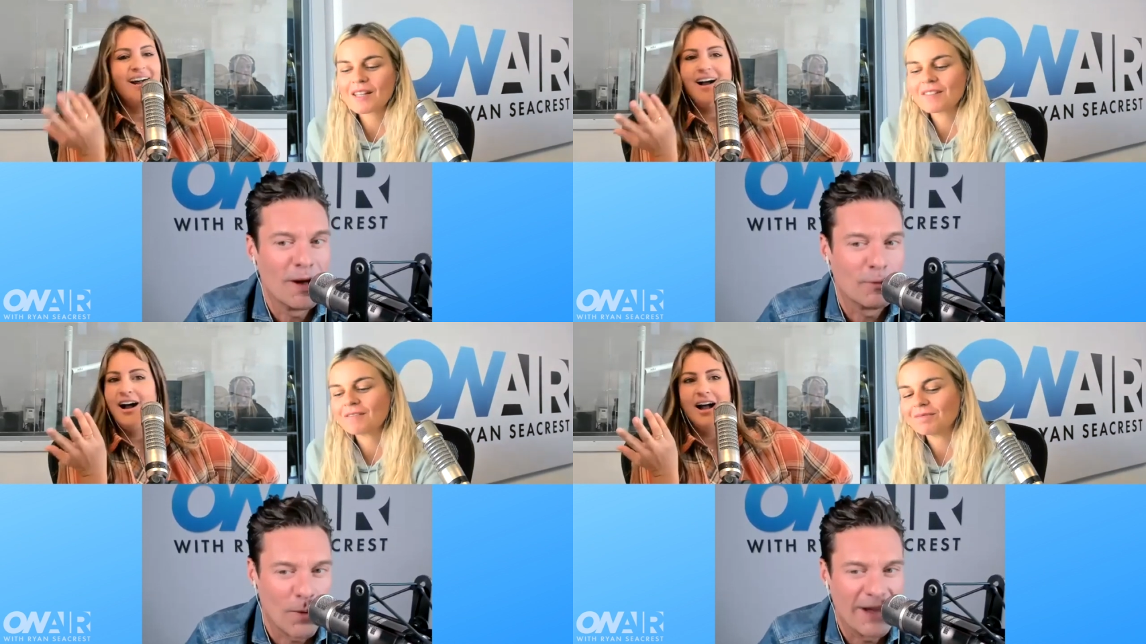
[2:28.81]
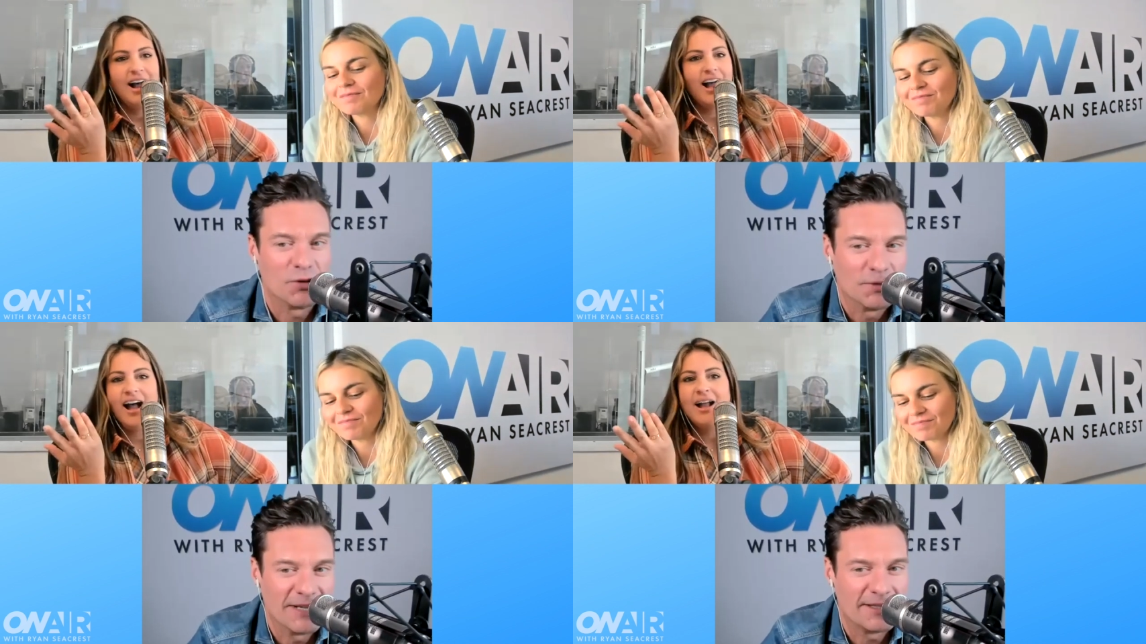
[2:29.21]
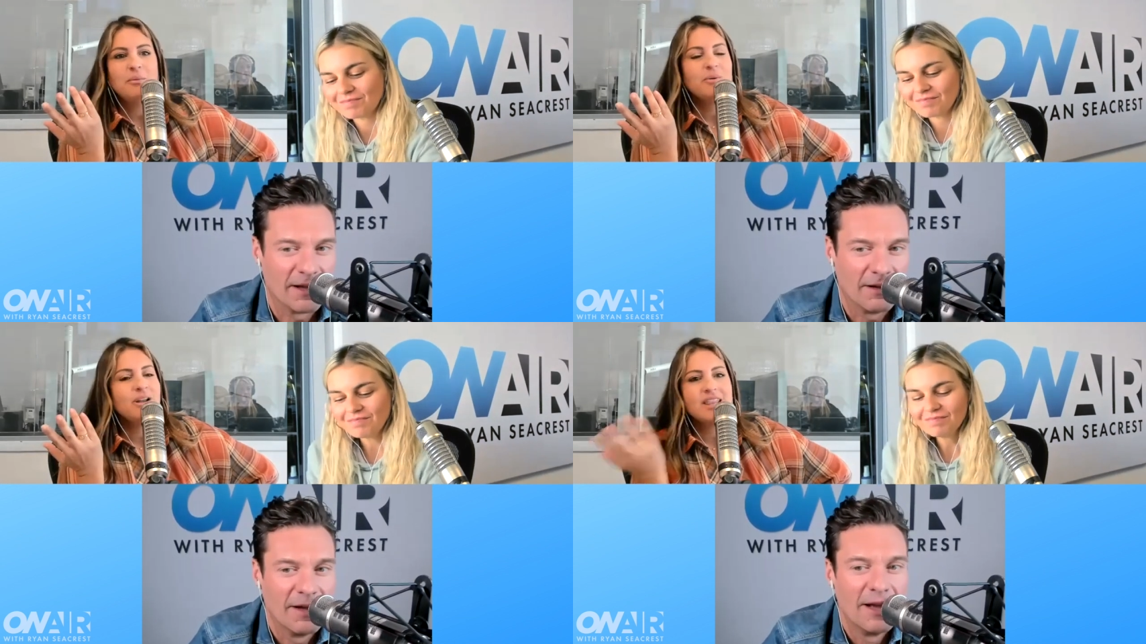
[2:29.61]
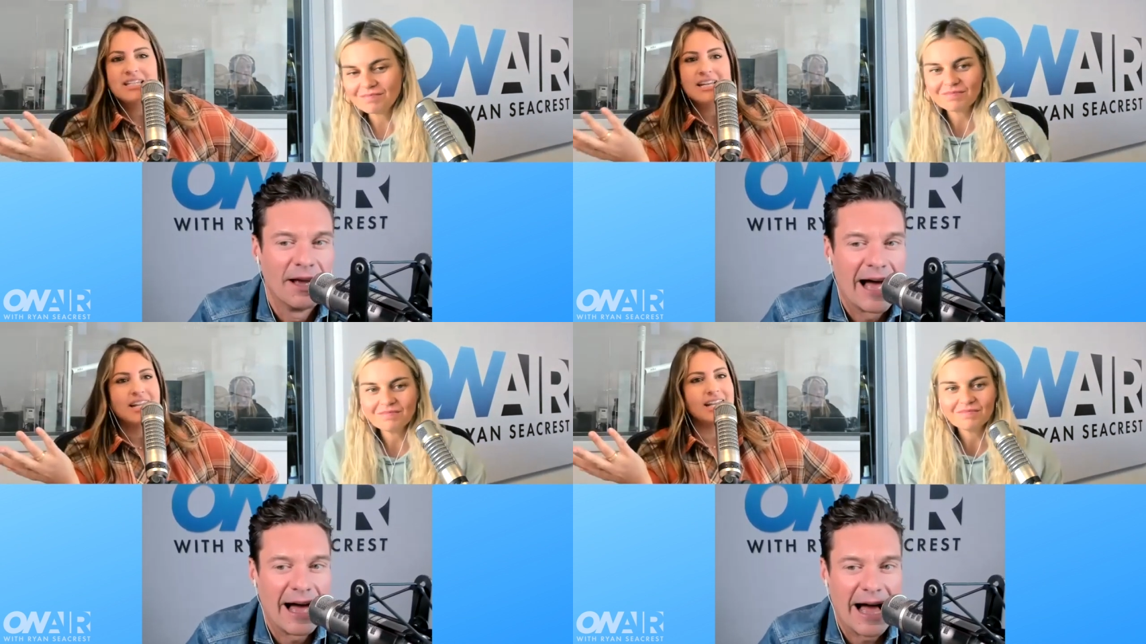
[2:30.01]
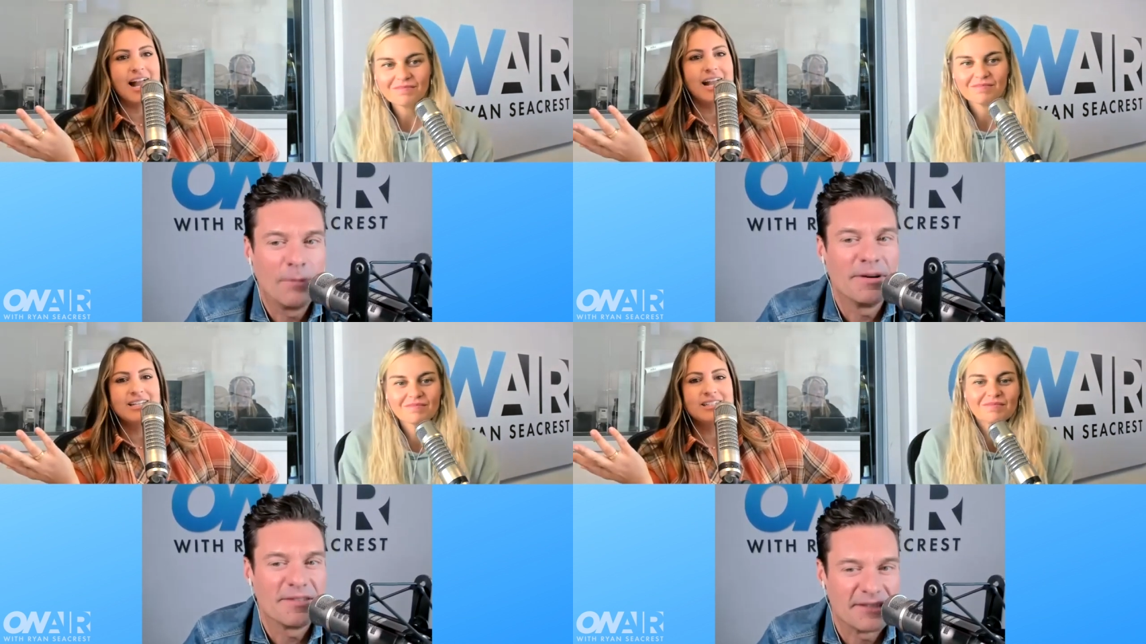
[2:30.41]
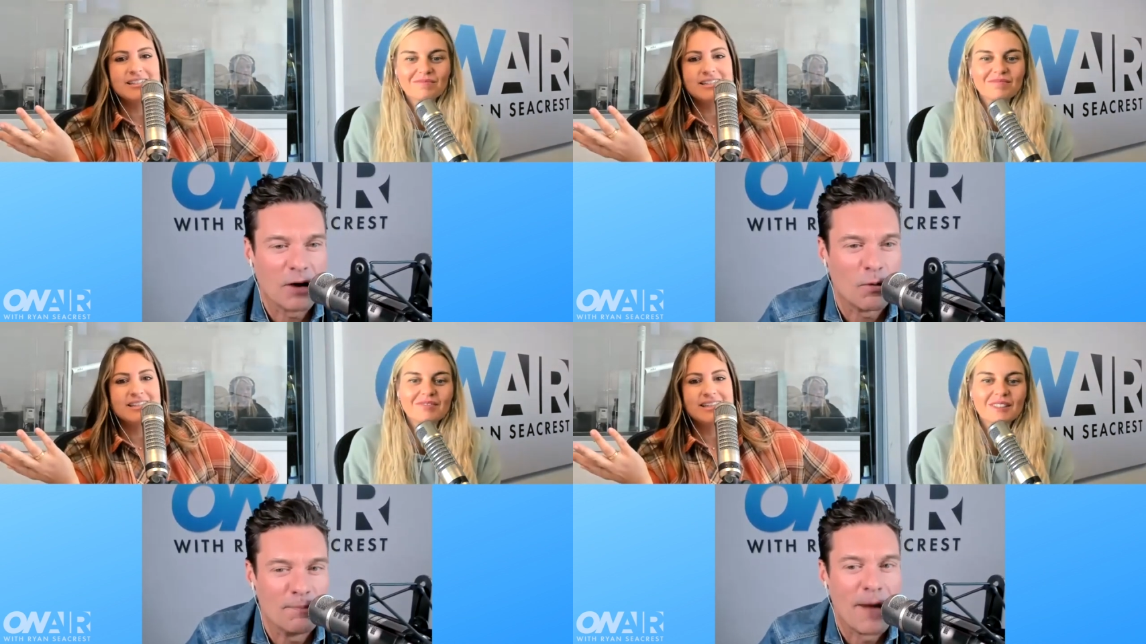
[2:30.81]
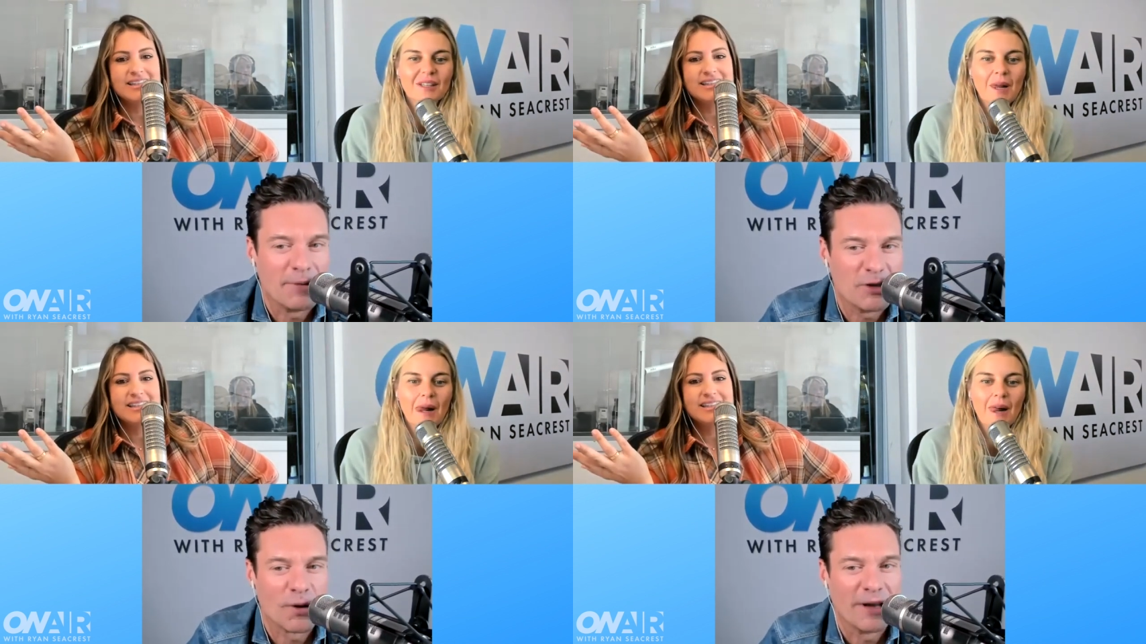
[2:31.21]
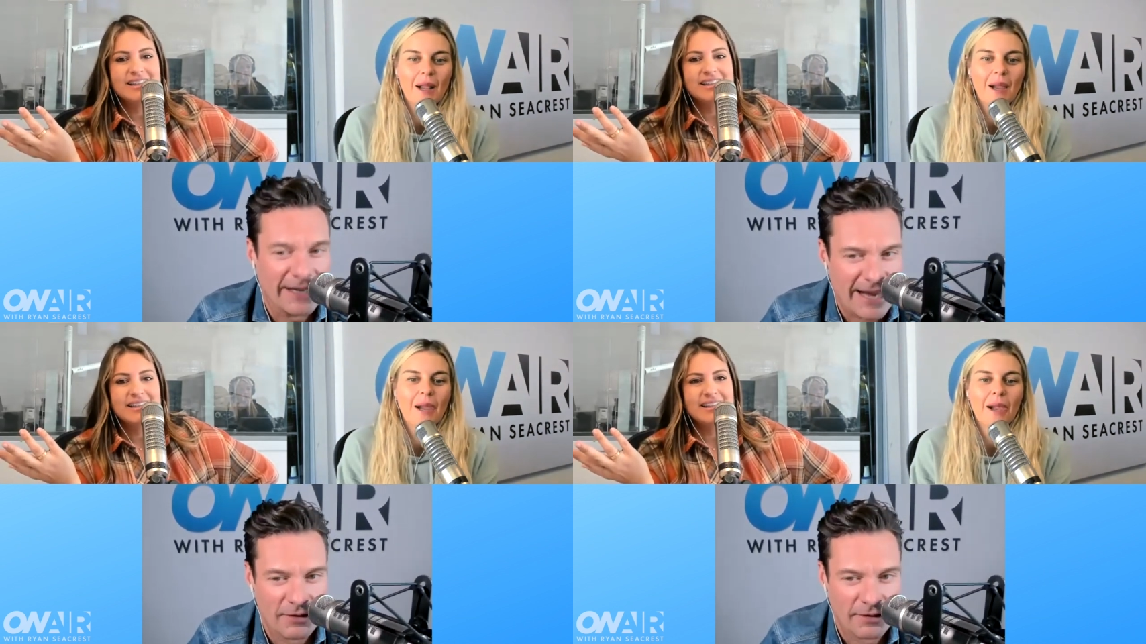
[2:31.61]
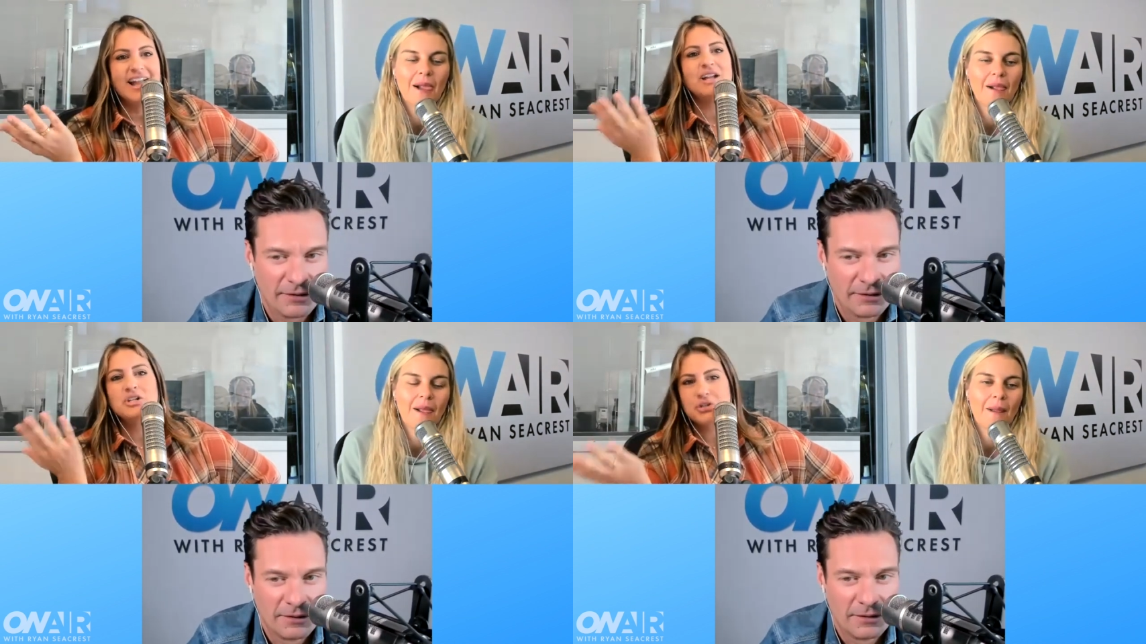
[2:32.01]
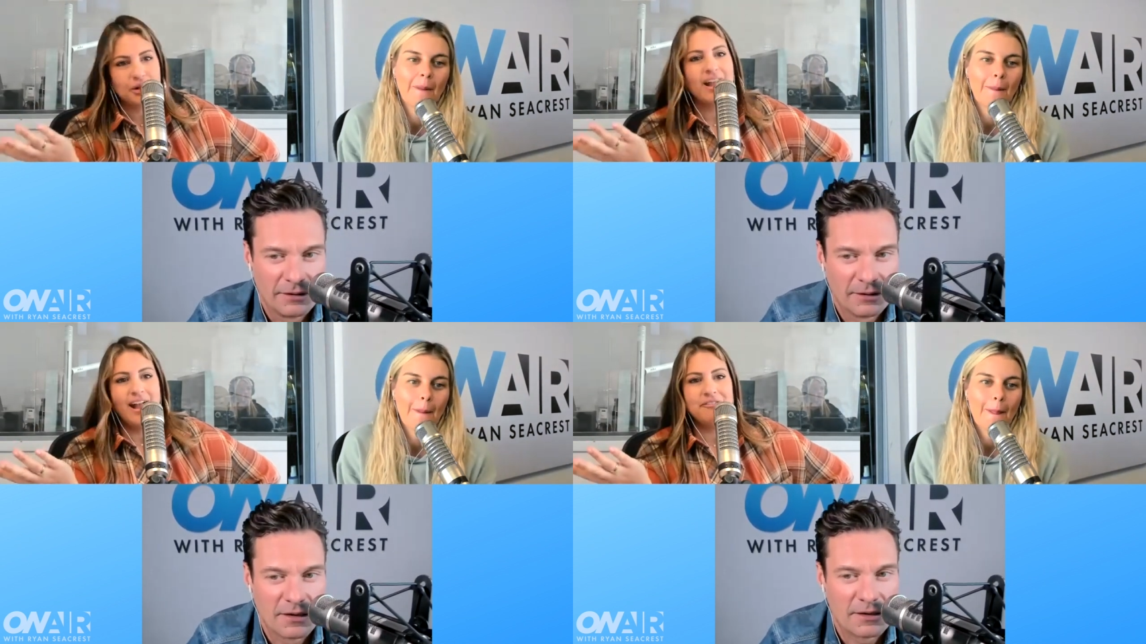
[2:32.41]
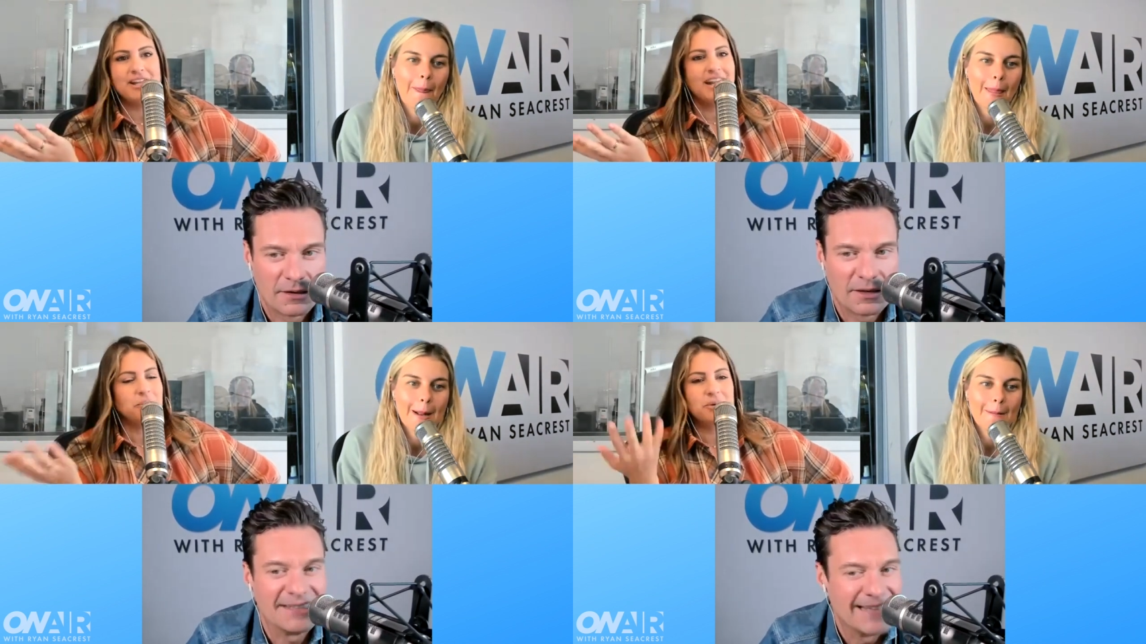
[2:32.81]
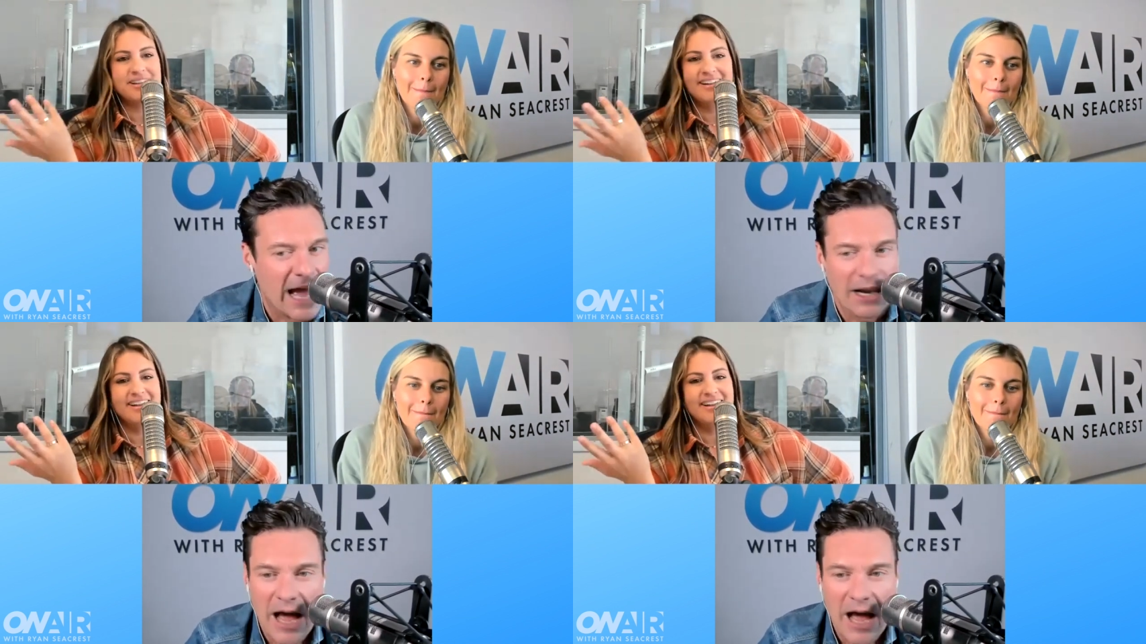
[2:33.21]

Speaker 1: You went way too detailed. I really did. I would have stuck just, with "Mommy's running an errand." I should have. Because not re-